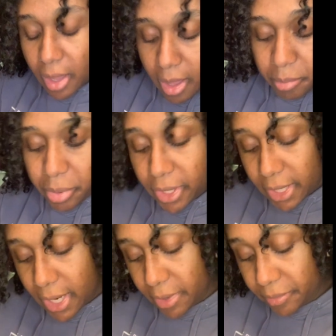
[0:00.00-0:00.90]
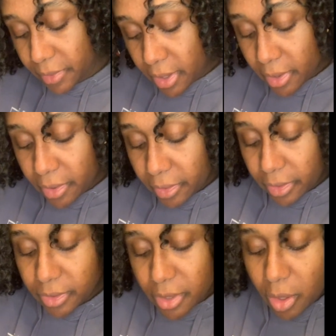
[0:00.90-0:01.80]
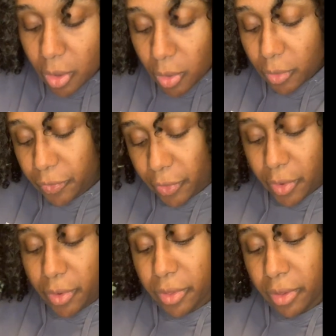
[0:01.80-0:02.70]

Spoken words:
and put it in. So for